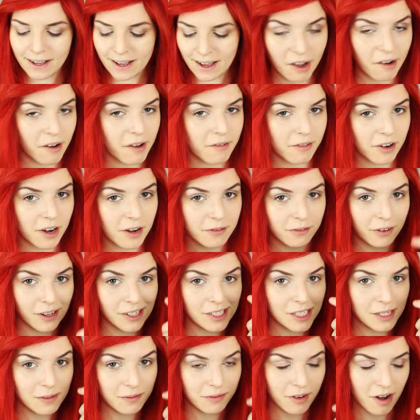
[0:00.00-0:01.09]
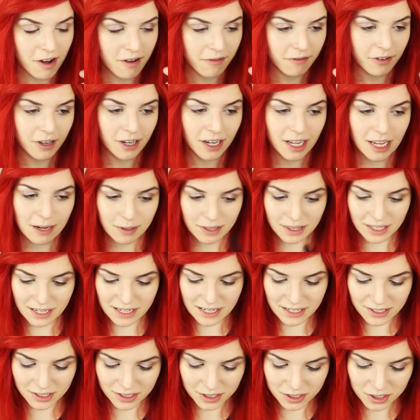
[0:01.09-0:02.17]
I'm very, very fussy and very finicky with
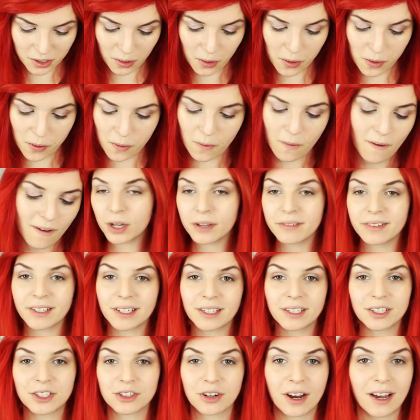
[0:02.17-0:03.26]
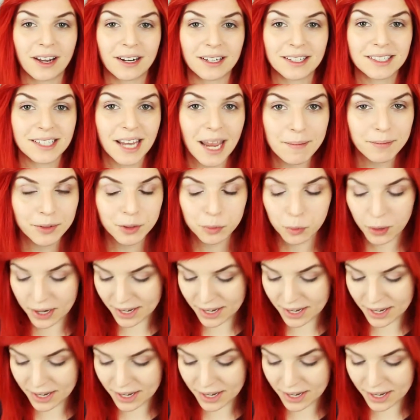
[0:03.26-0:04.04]
these, so I'm not even going to try and attempt